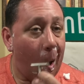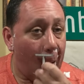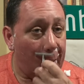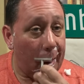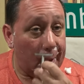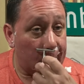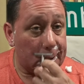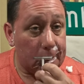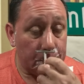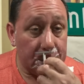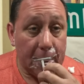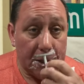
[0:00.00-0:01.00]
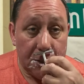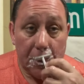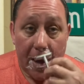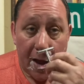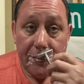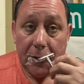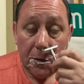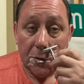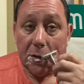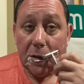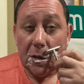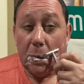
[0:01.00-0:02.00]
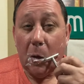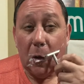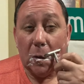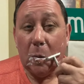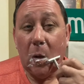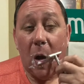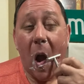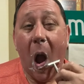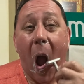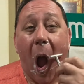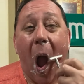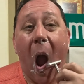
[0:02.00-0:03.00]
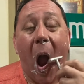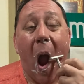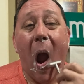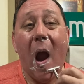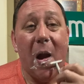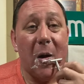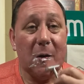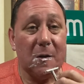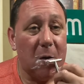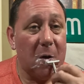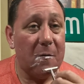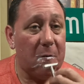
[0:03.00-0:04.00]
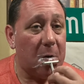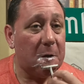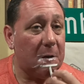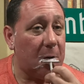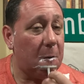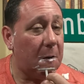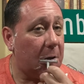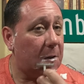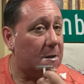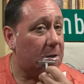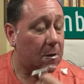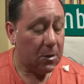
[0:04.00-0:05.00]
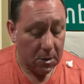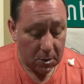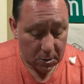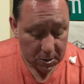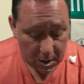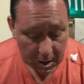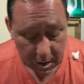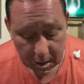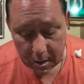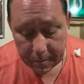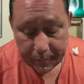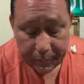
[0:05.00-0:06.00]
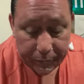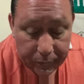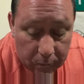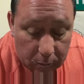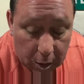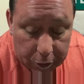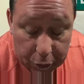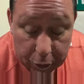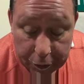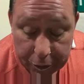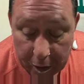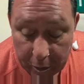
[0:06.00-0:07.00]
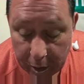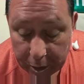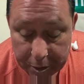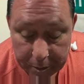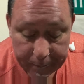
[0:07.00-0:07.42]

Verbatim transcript: And in some states, you have to use a disposable. Arizona, fortunately, we can still use a true straight razor.